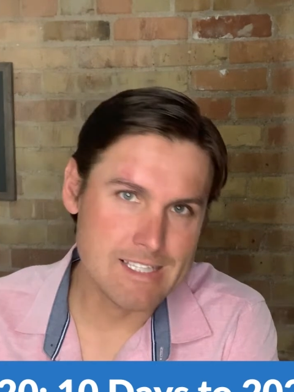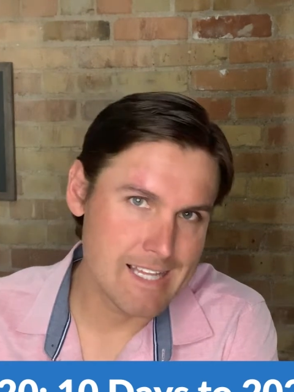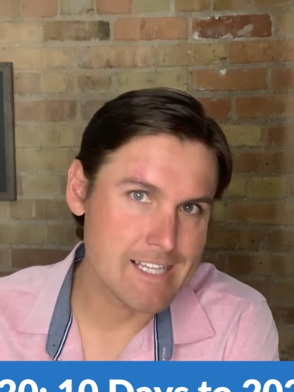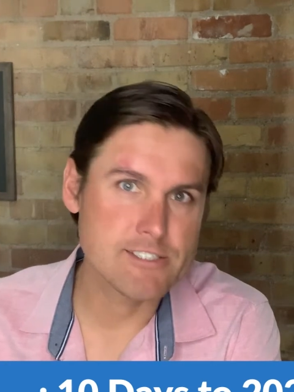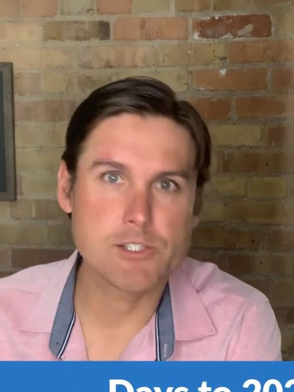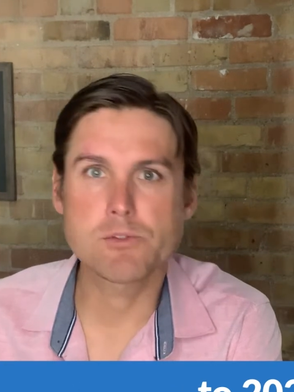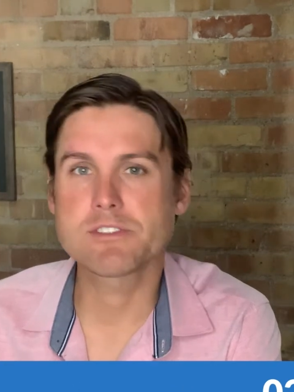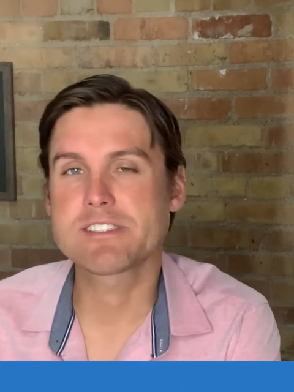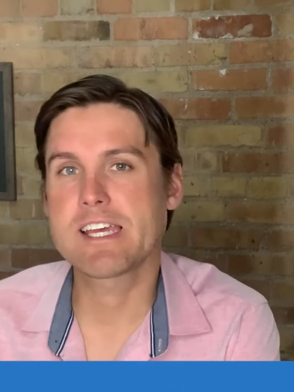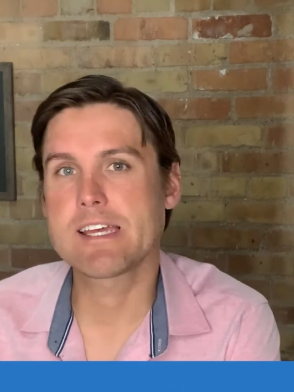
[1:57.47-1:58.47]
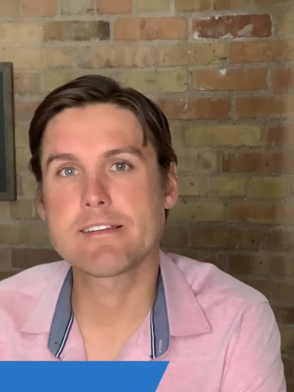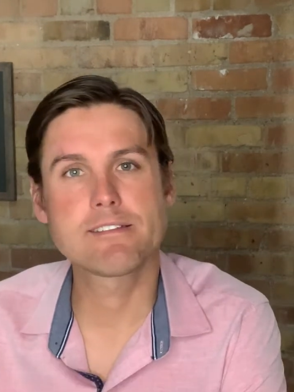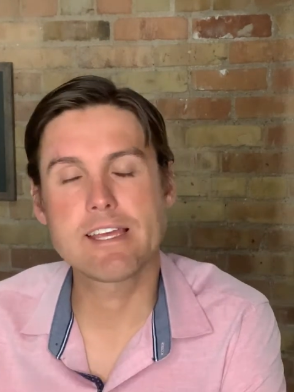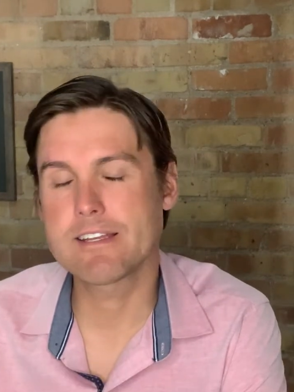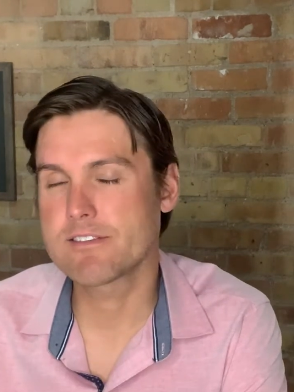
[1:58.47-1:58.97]
Last year was 10.
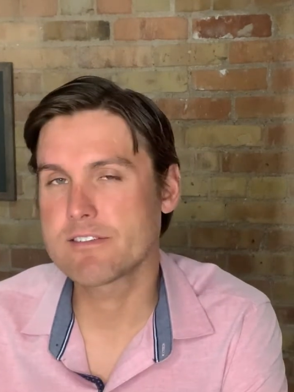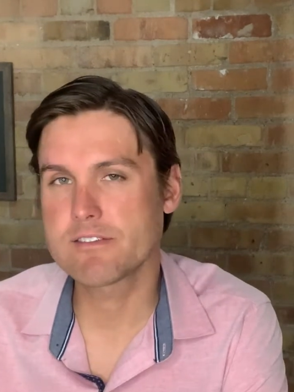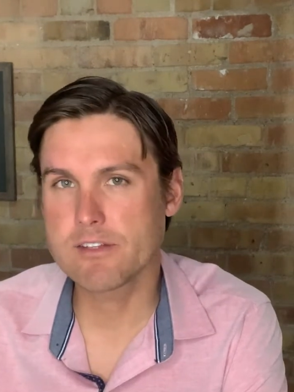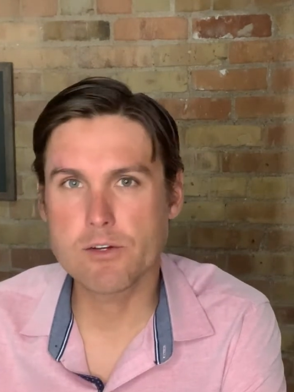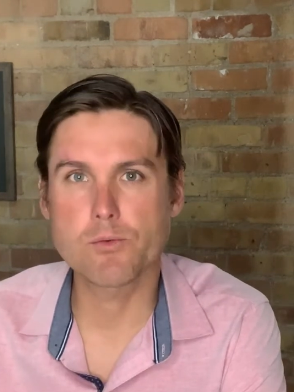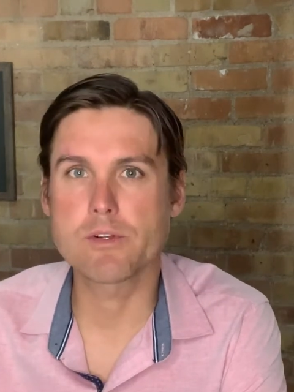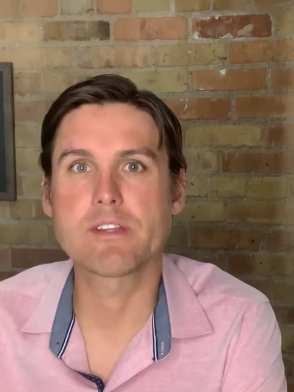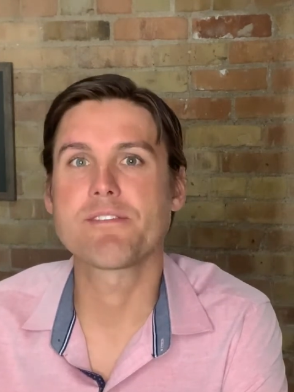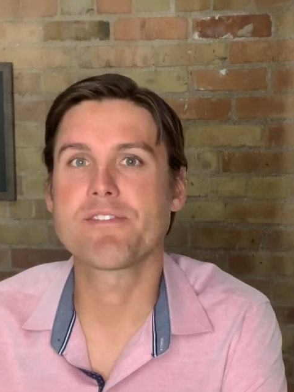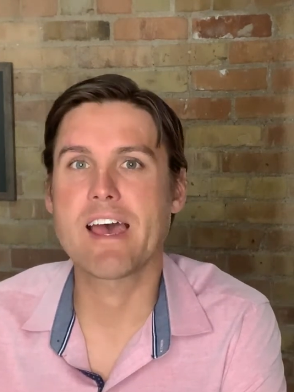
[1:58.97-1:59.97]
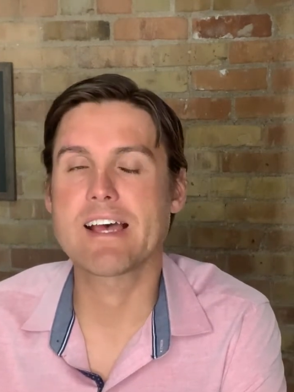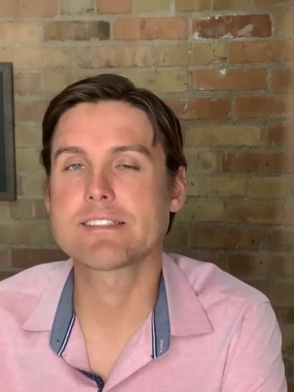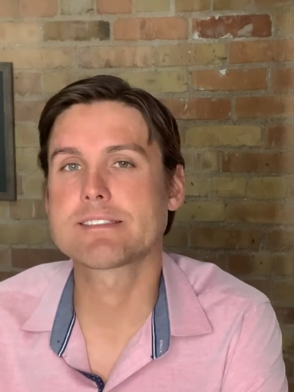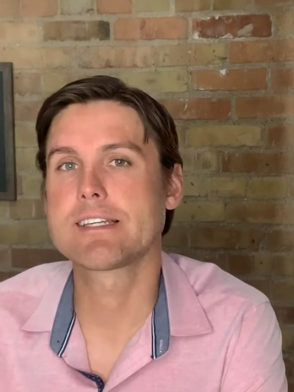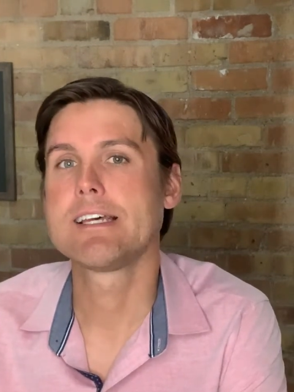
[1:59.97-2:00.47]
10 is still really
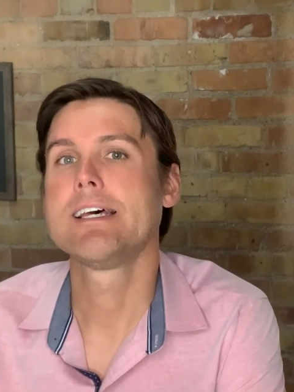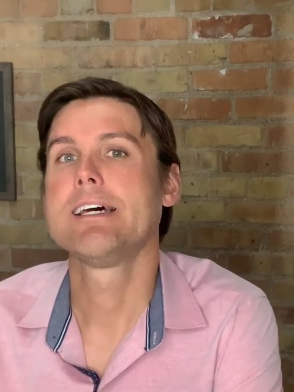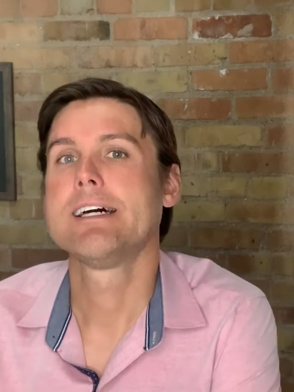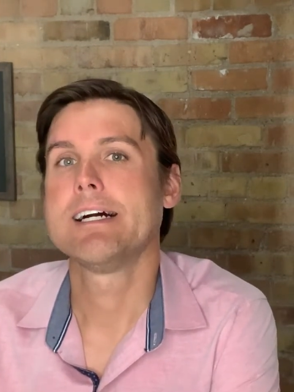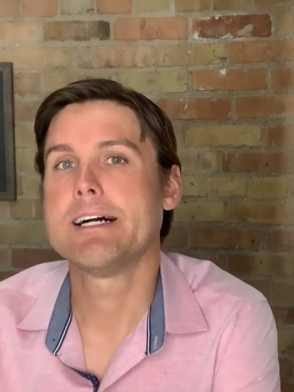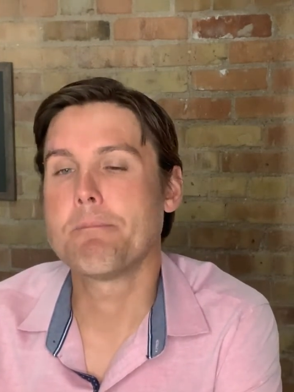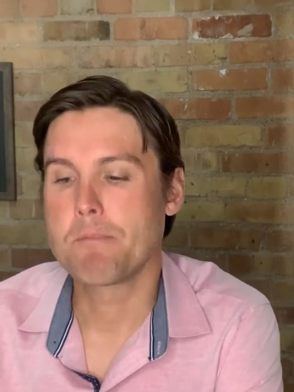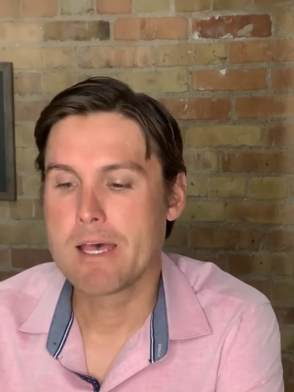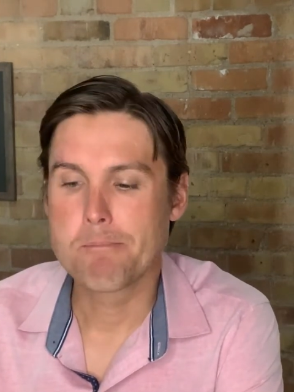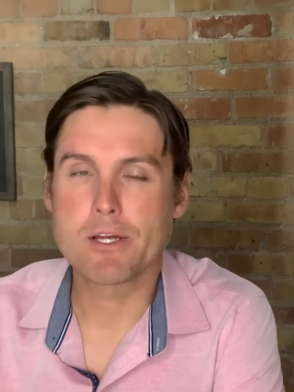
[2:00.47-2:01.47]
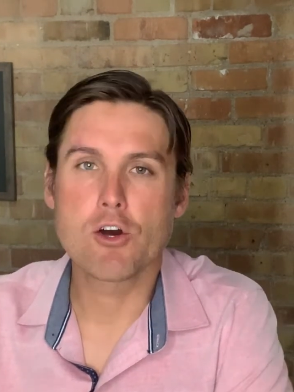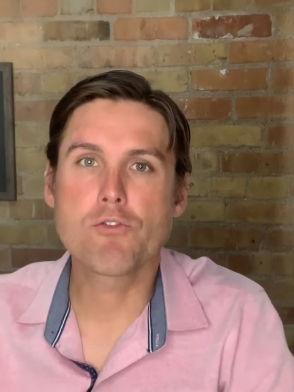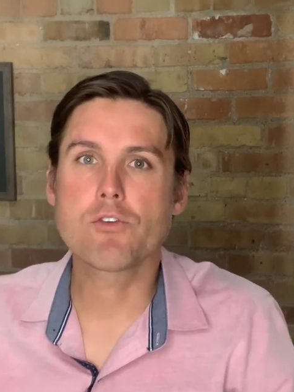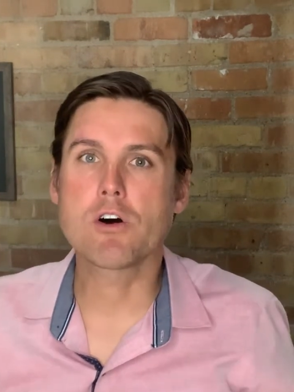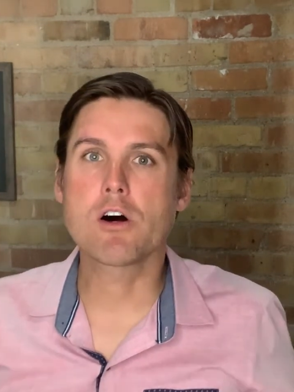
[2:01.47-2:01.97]
fast. Um, but
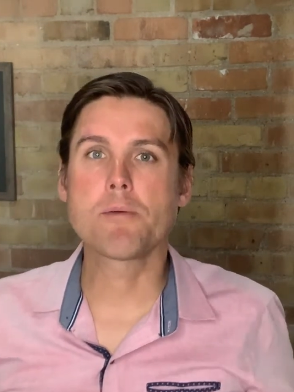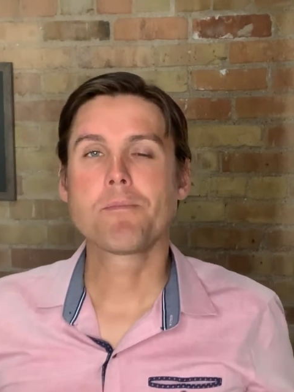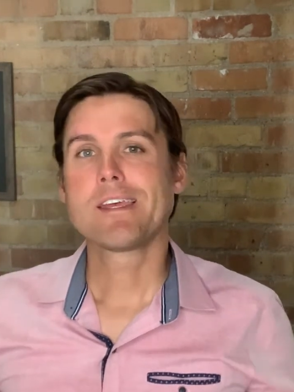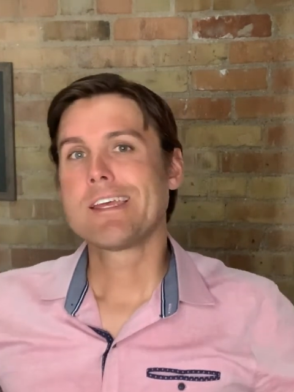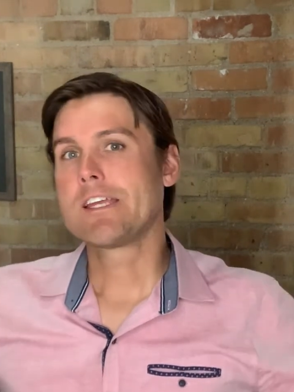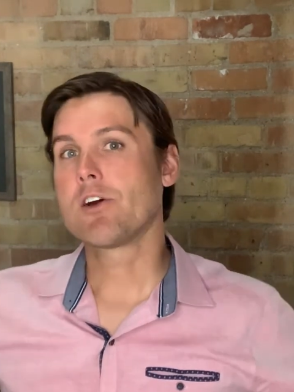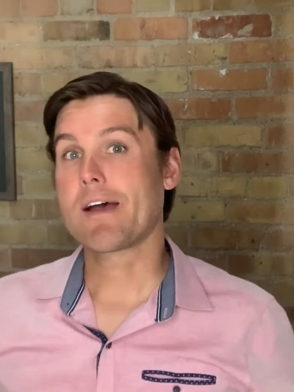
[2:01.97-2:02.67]
overall, you know,